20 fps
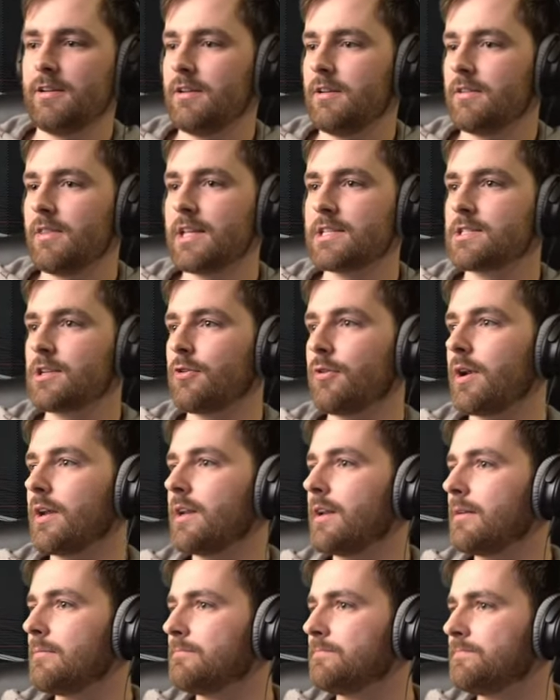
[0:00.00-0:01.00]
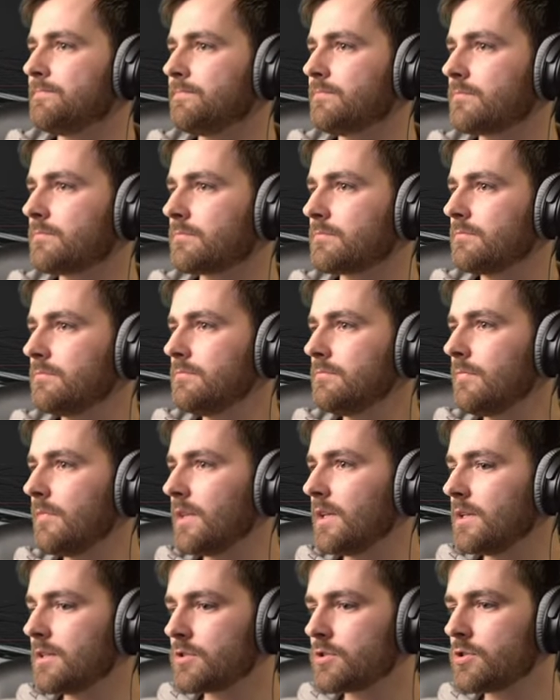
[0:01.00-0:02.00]
That's a good idea.
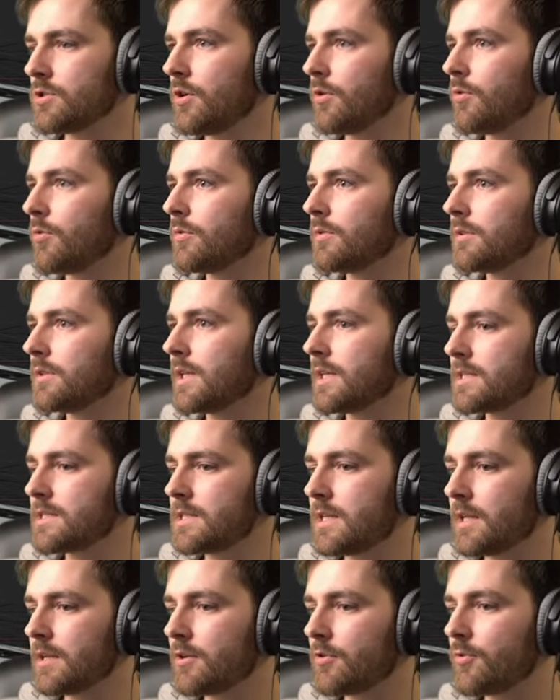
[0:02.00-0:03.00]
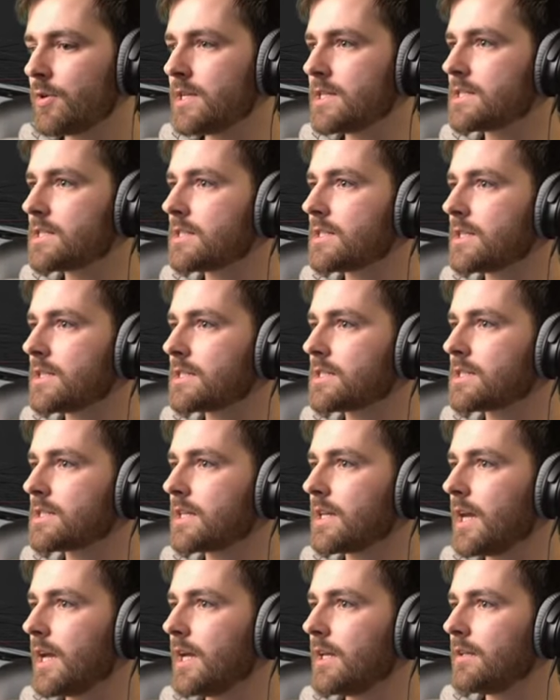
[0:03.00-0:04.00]
So let's increase the
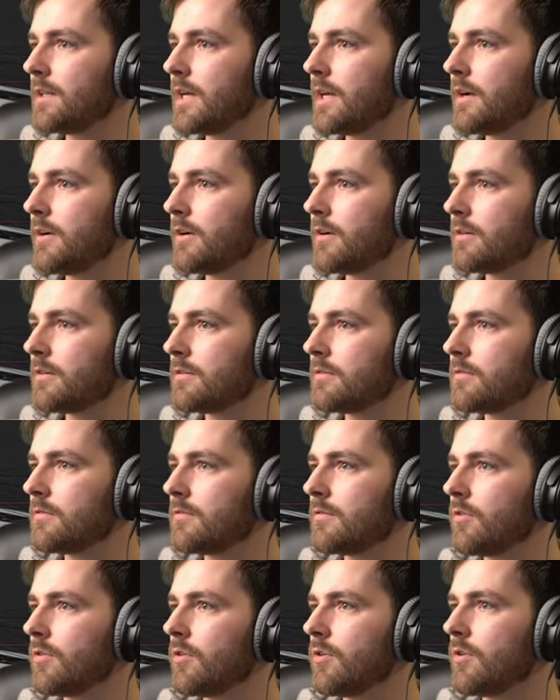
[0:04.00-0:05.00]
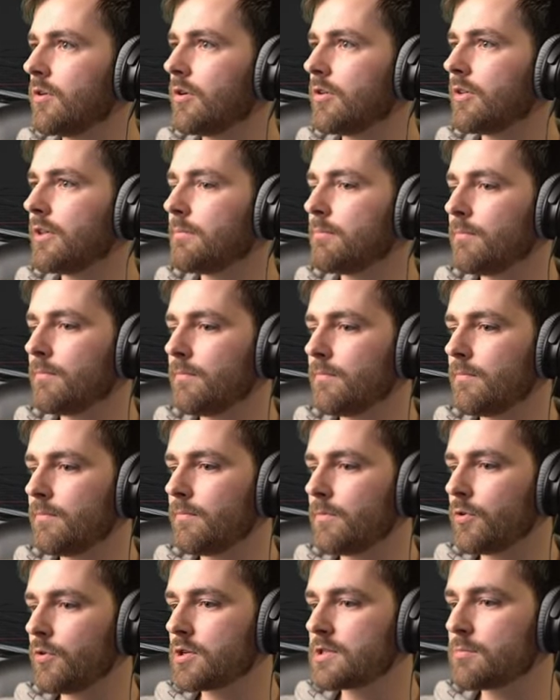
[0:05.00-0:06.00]
scale here on the
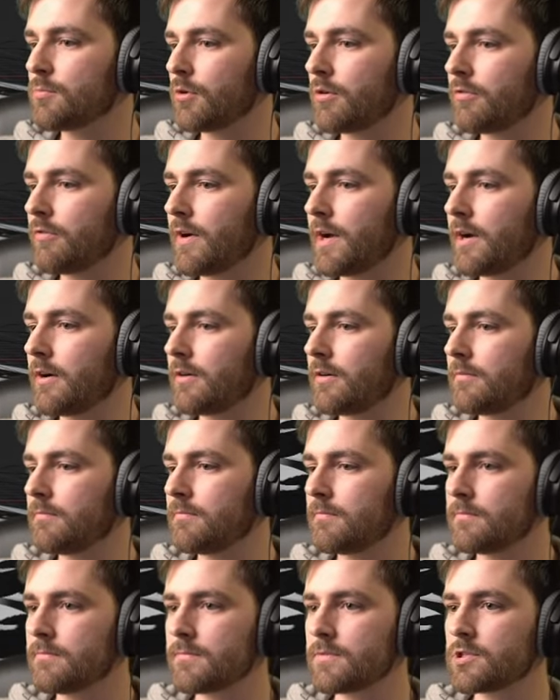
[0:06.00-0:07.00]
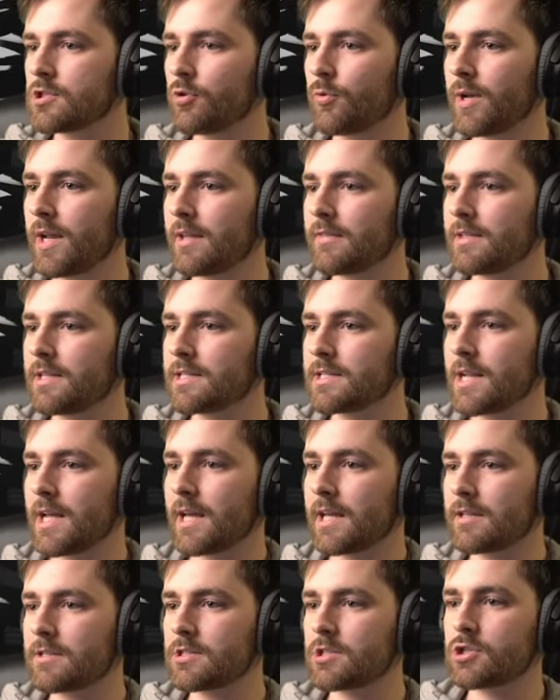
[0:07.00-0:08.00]
noise modifier. So we get this
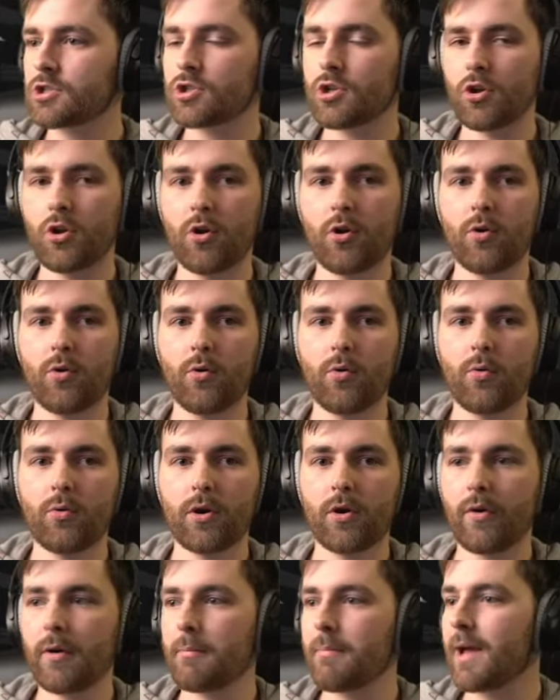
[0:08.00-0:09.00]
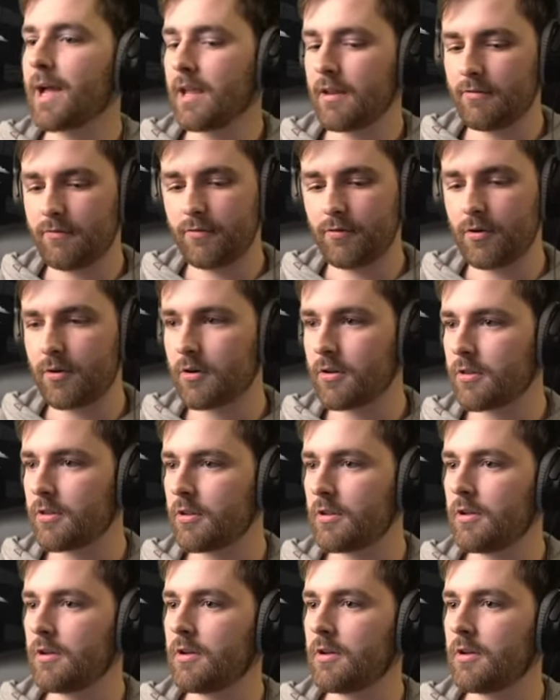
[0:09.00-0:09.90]
like slow going back and forth.